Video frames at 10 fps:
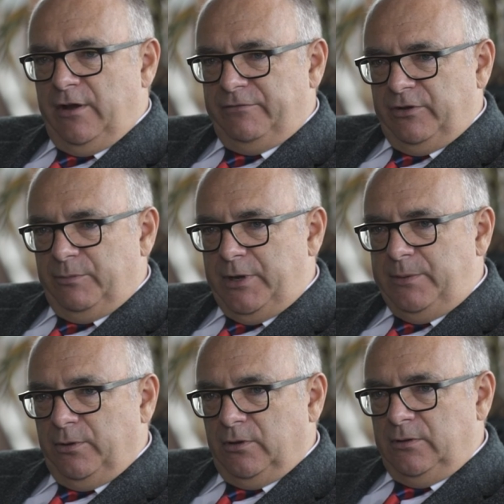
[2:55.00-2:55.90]
after the
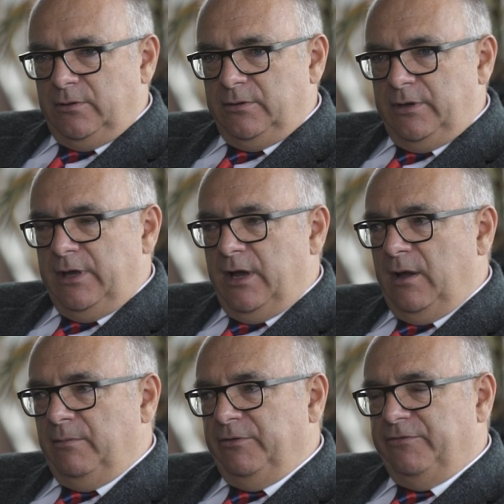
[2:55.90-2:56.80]
people
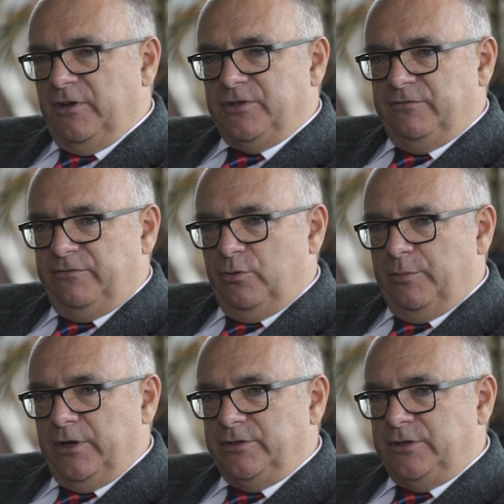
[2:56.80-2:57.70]
um, first and
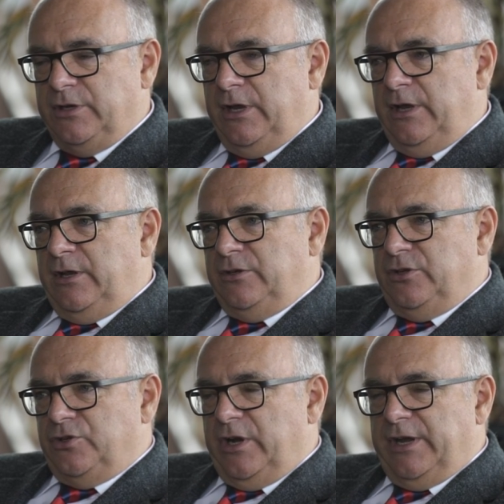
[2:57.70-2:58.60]
foremost
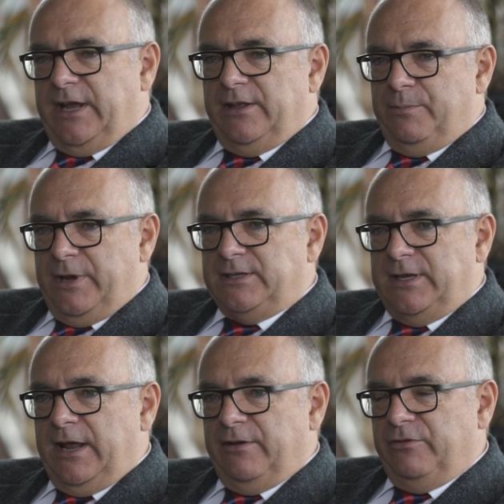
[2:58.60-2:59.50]
to try to get the best
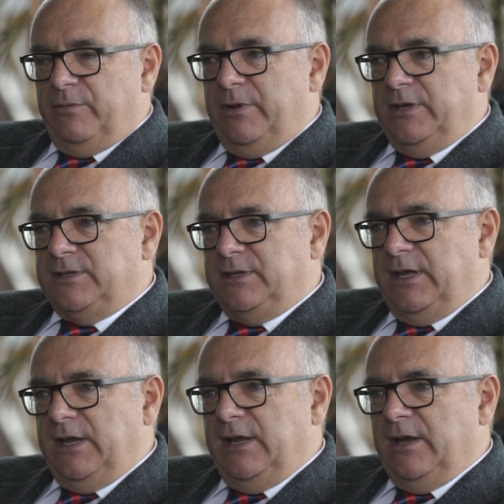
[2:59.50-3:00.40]
out of them is
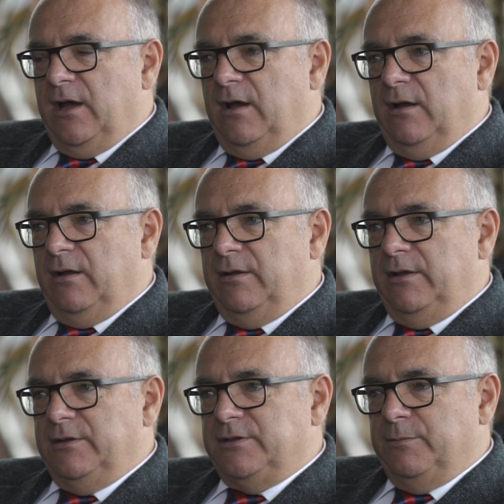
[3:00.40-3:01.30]
the uh,
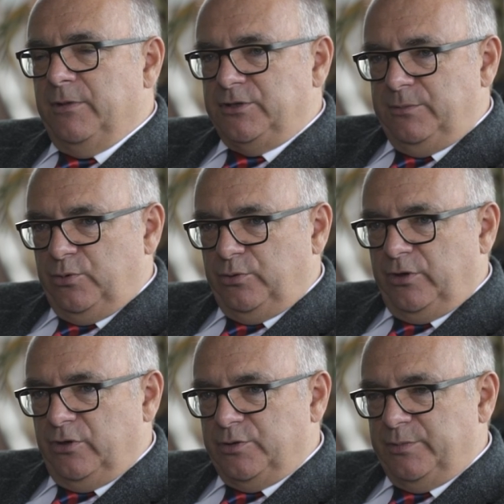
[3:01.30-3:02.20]
is the most
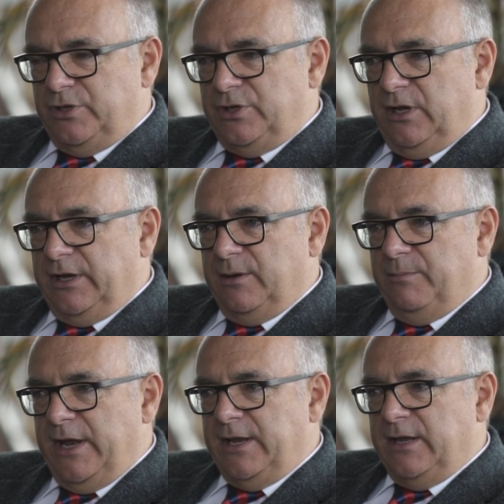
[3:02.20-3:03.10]
important contribution I can
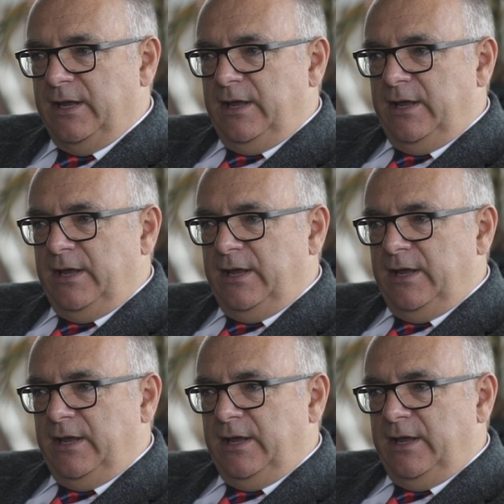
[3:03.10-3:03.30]
make.